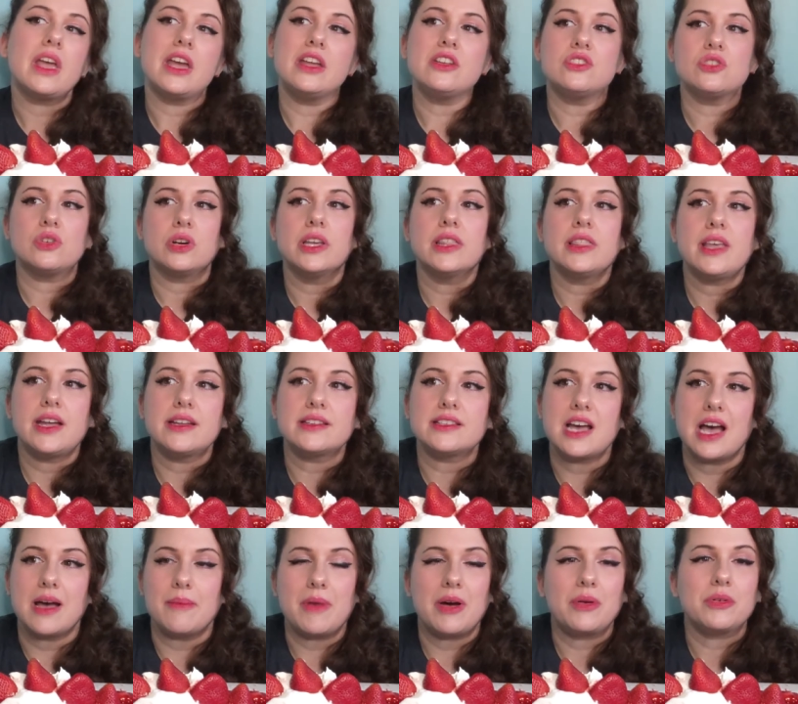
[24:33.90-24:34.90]
And during that
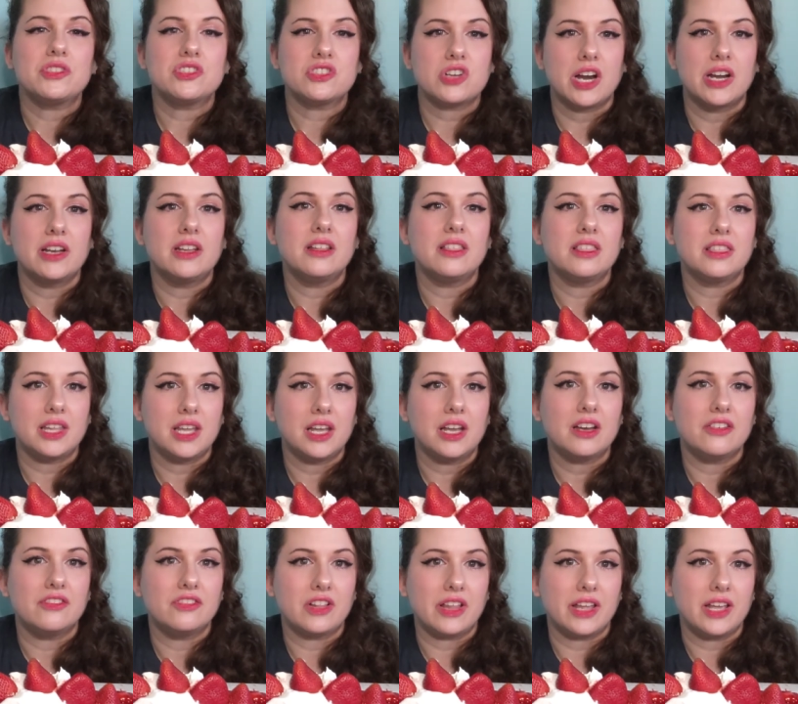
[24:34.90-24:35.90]
time, I was trying to
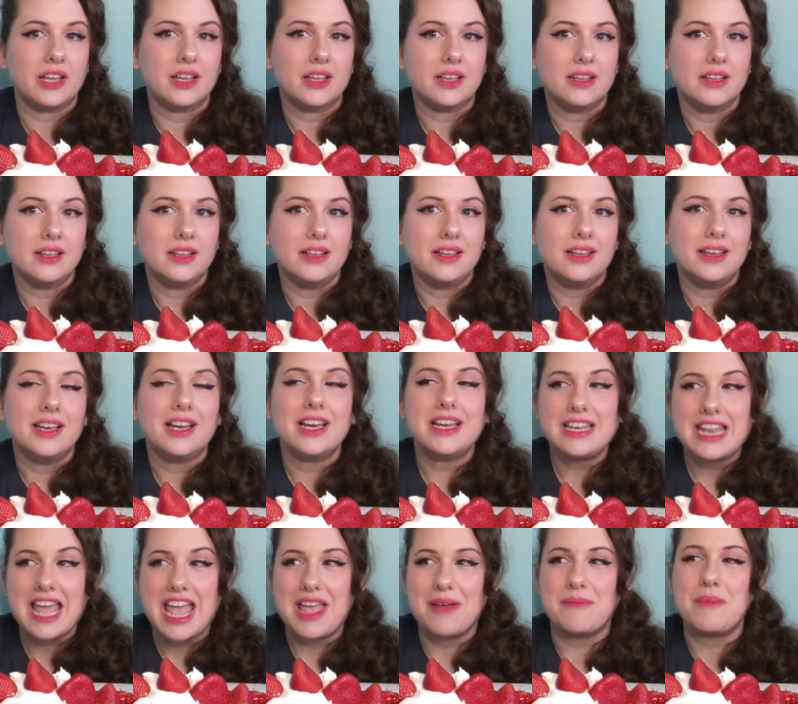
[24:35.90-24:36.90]
think of like
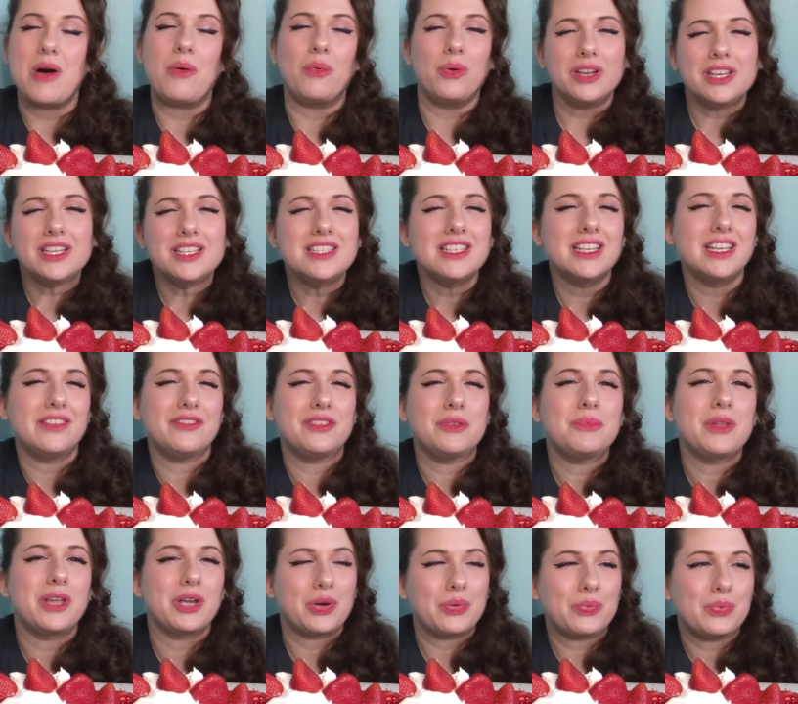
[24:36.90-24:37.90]
a name. I wanted to give
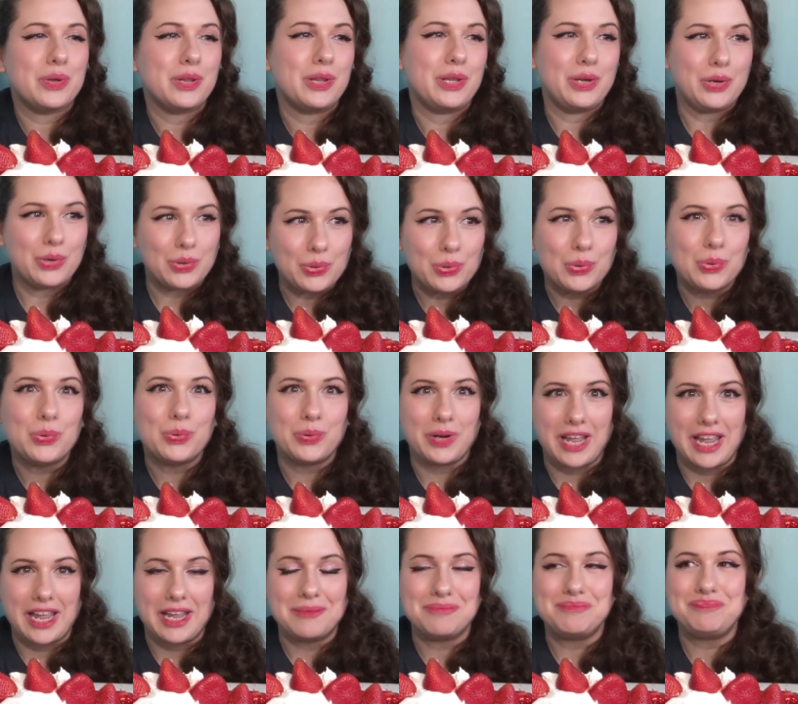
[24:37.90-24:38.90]
him like a really cool
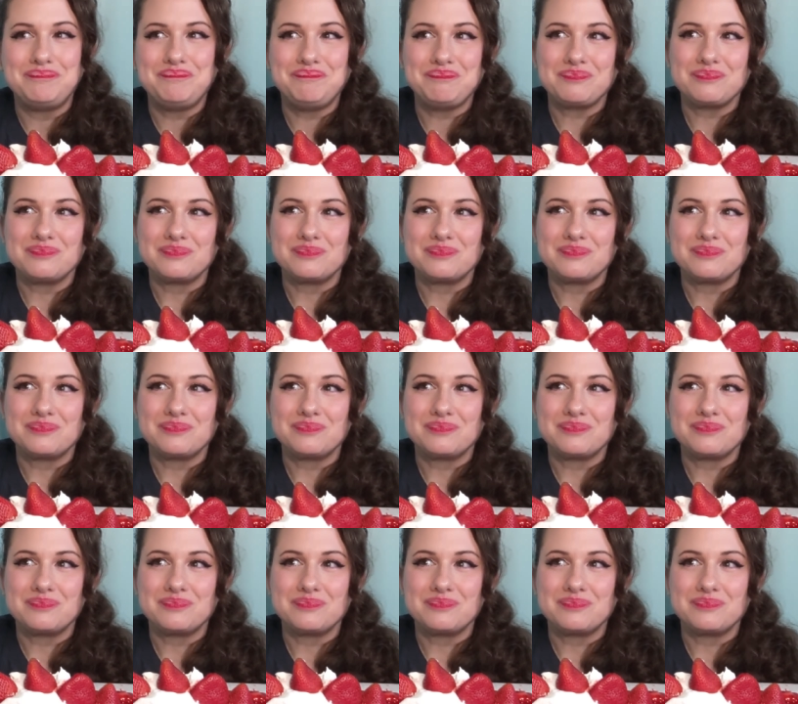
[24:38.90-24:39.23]
name.